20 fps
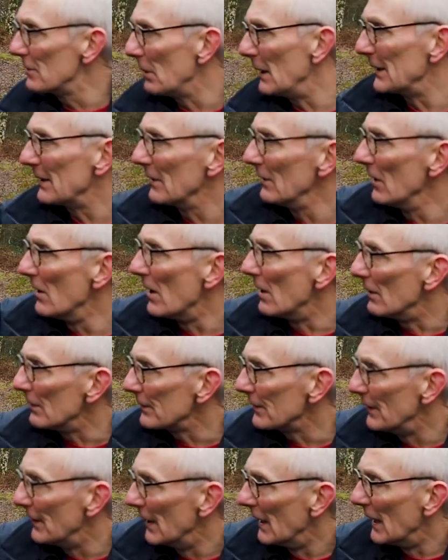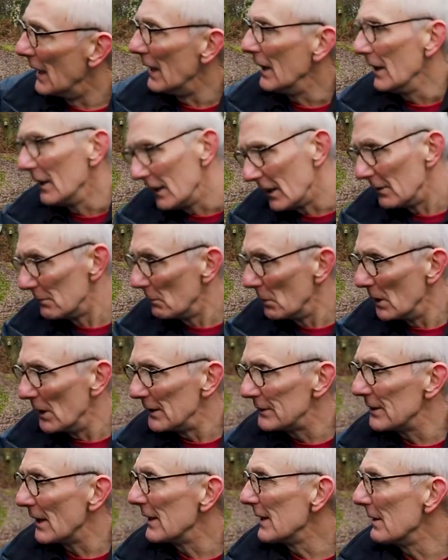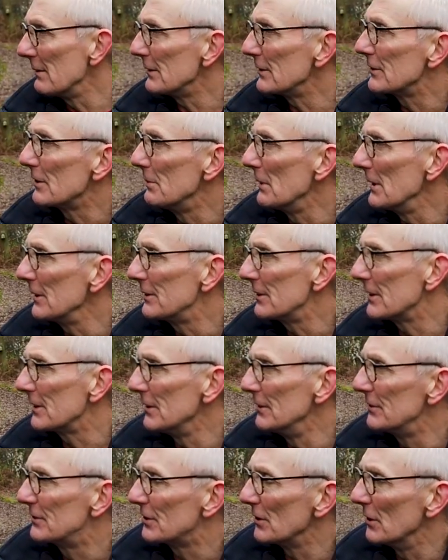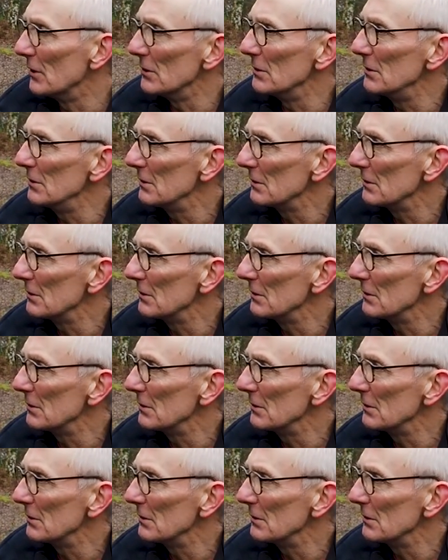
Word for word: quite a lot. Yeah. and where dynamic stability control